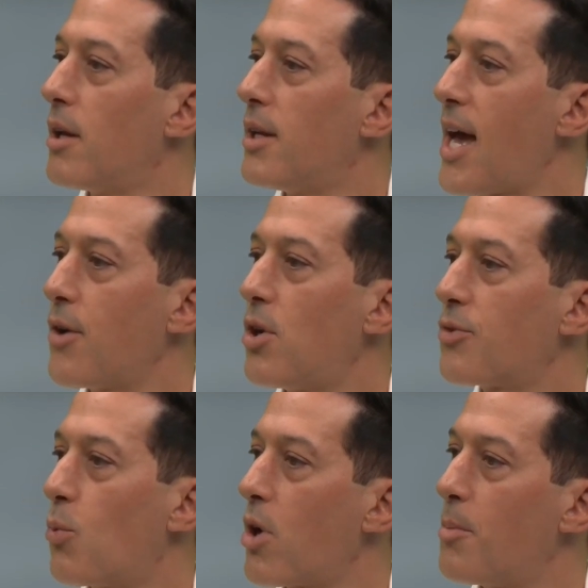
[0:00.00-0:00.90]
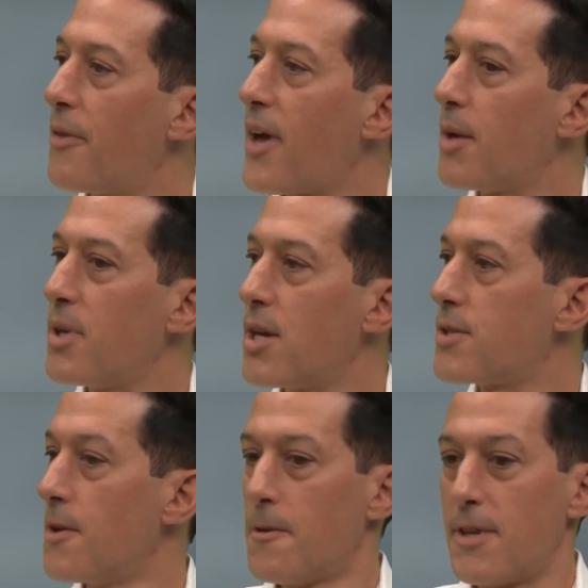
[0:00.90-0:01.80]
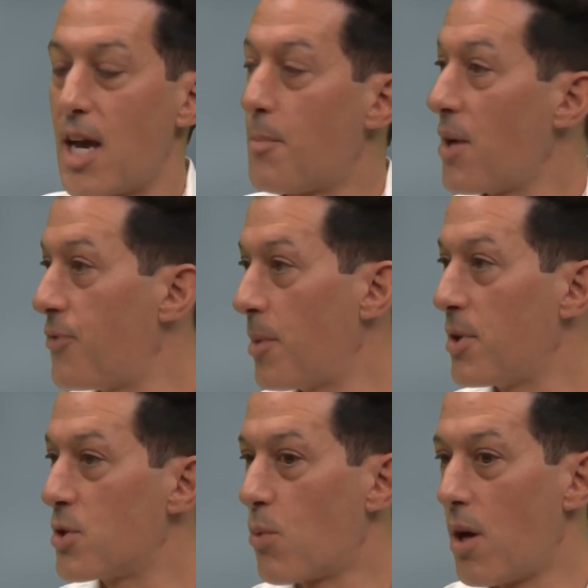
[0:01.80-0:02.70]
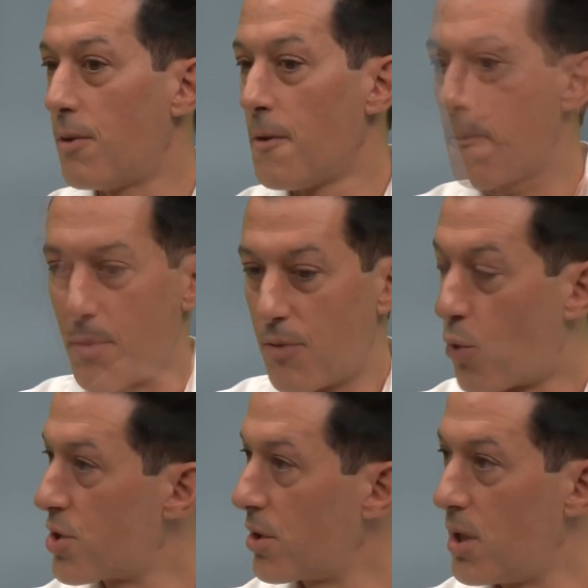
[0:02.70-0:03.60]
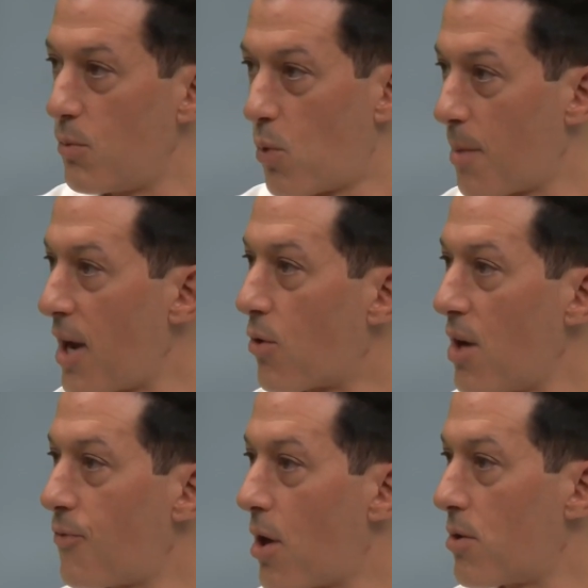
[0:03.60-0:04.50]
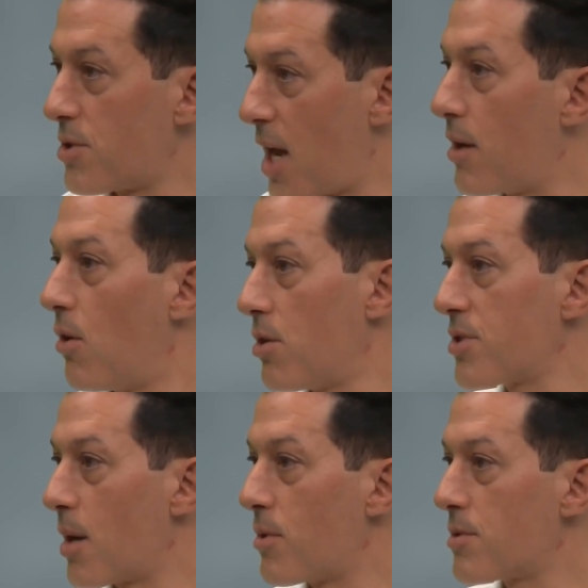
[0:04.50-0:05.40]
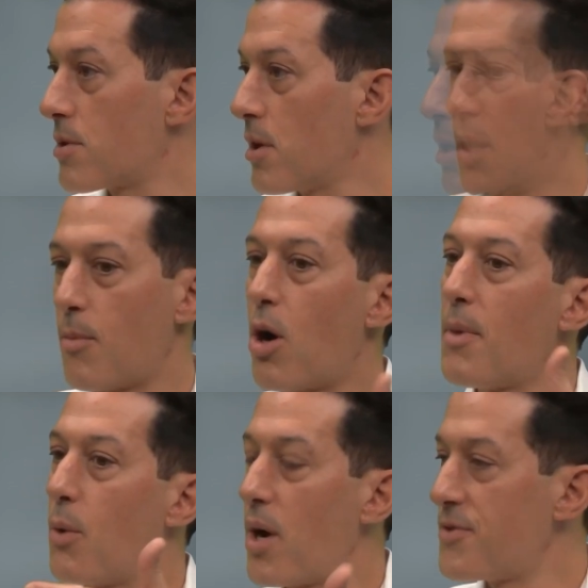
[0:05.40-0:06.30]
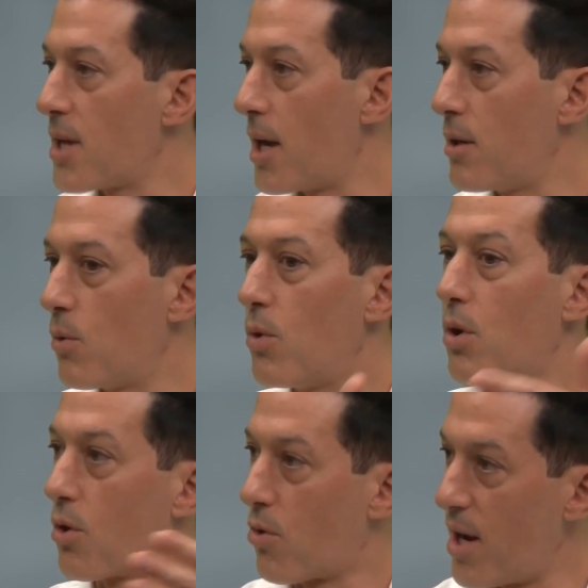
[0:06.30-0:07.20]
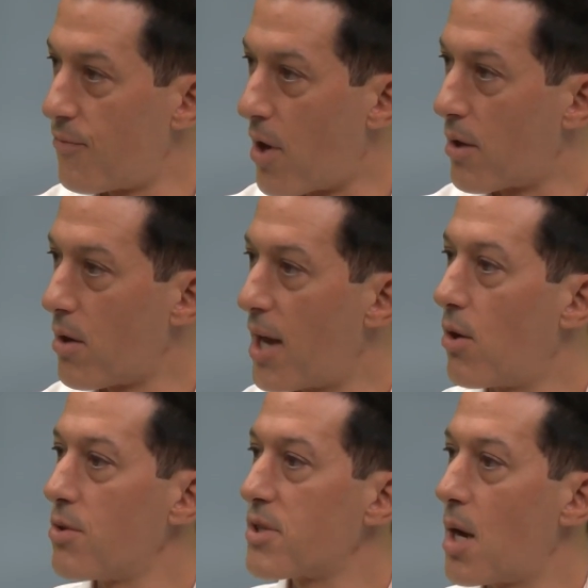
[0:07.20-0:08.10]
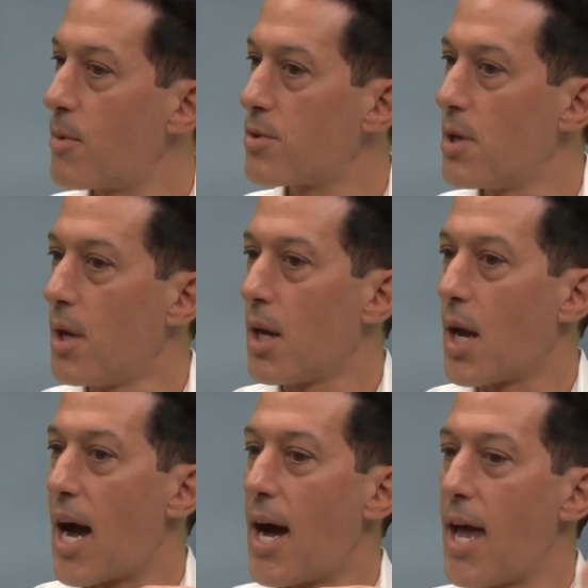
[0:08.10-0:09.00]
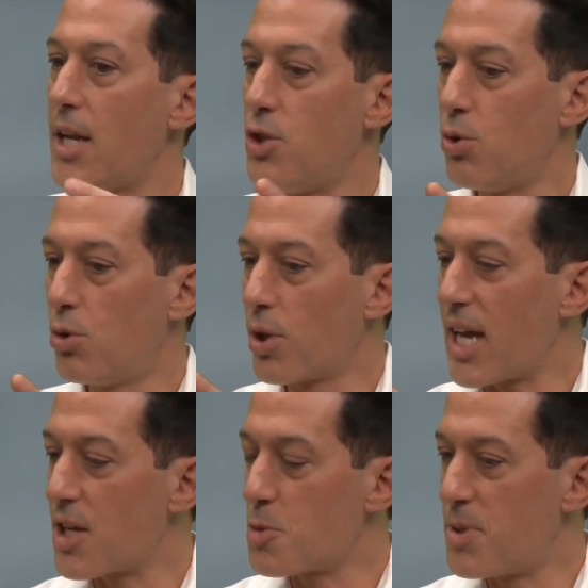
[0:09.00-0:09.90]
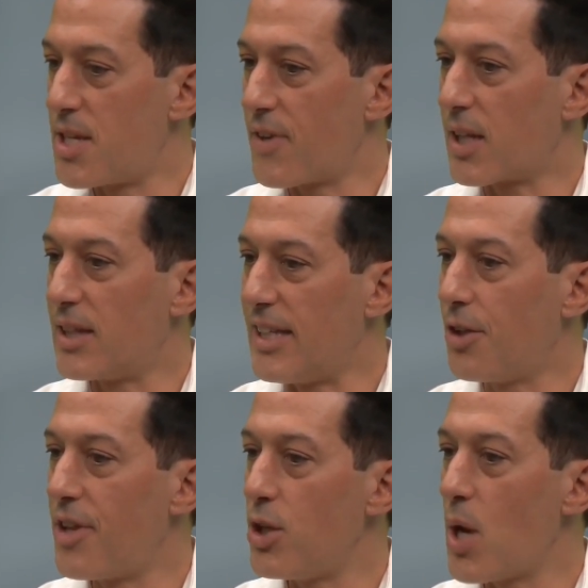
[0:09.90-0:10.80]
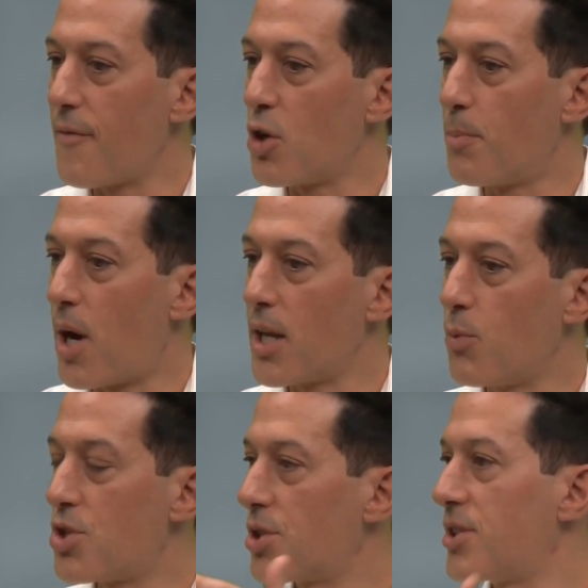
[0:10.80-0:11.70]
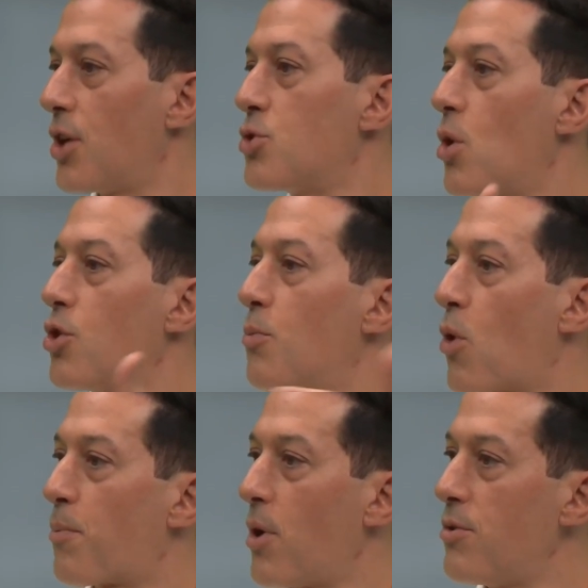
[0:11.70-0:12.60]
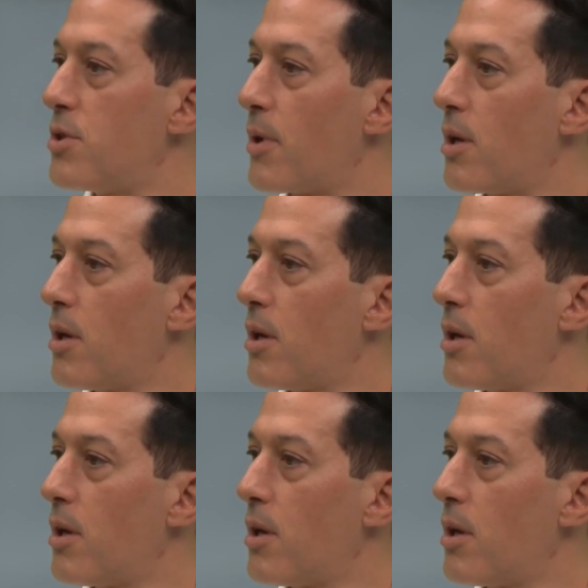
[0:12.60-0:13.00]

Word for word: Now you don't have to worry about that because, yeah, my family as well. Unfortunately, one of my grandfathers had Alzheimer's um, on my wife's side her grandfather had Alzheimer's. Uh, and you look at a specific allele that you have in your body, which tells you are you more prone to it.